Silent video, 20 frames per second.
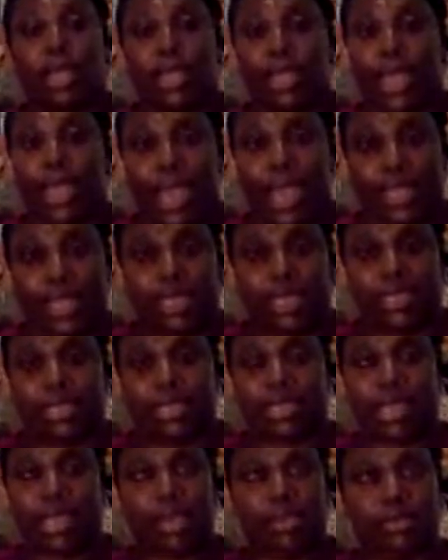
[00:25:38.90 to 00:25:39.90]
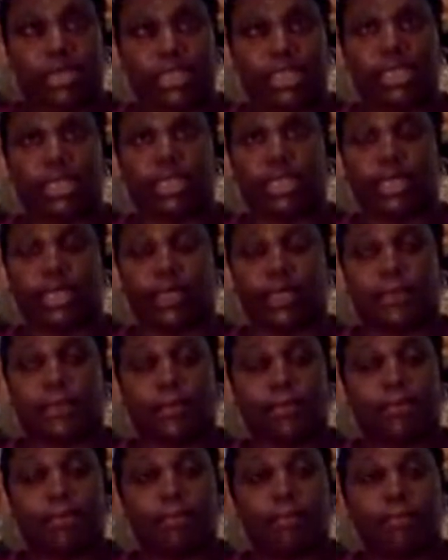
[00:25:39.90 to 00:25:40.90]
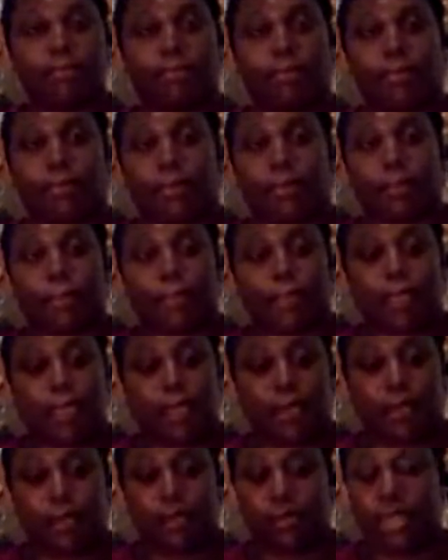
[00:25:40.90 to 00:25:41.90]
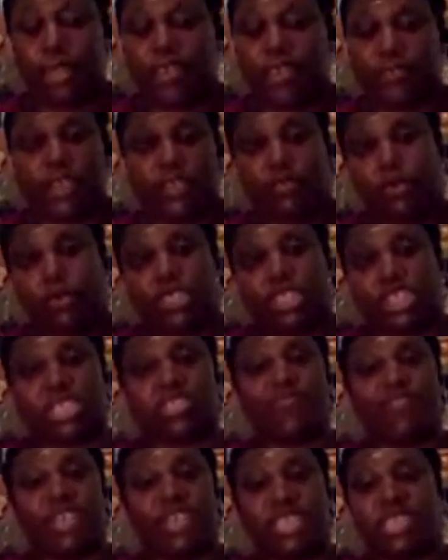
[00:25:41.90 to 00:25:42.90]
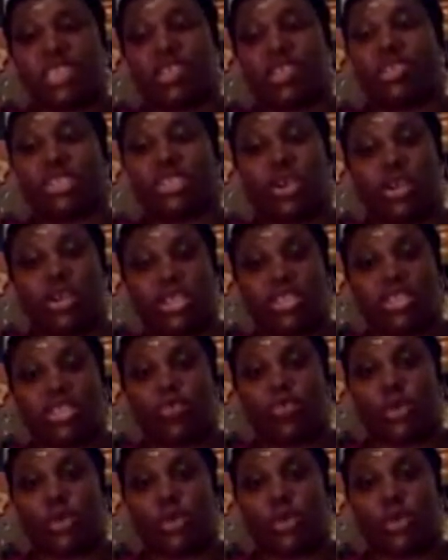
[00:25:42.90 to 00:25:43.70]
guidance, counseling, even if we're just venting or talking to one